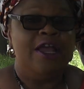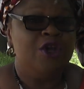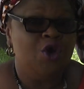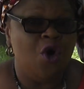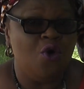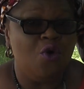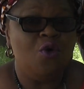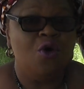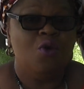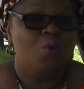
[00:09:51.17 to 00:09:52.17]
You
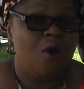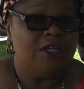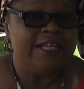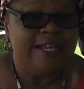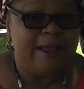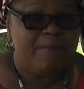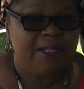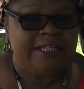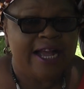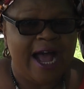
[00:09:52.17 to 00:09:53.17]
was in the
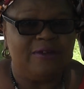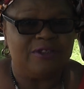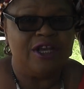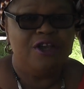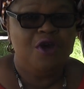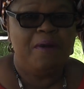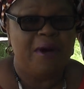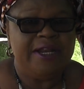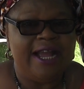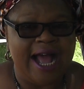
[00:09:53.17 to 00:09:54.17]
boarding house. Your
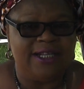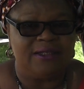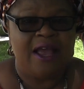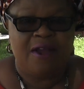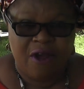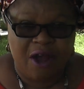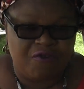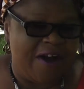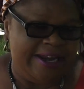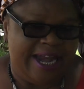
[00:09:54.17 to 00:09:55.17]
boarding house
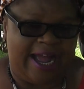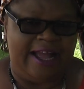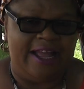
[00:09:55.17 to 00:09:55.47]
founder,